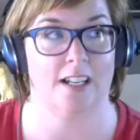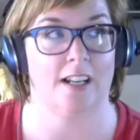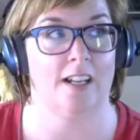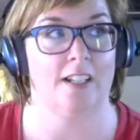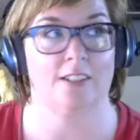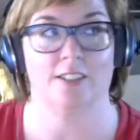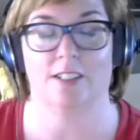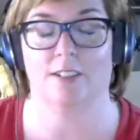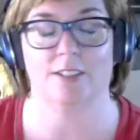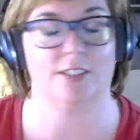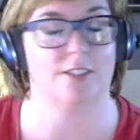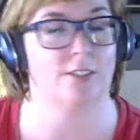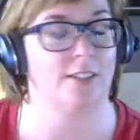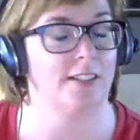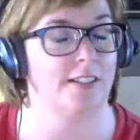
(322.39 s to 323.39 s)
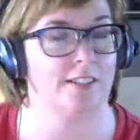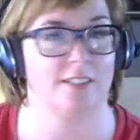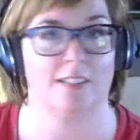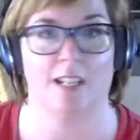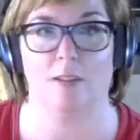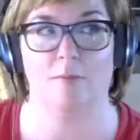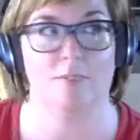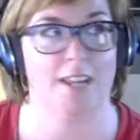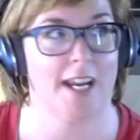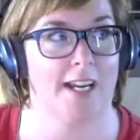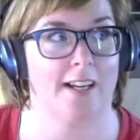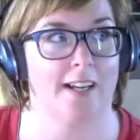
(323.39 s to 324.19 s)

So it's doing the same thing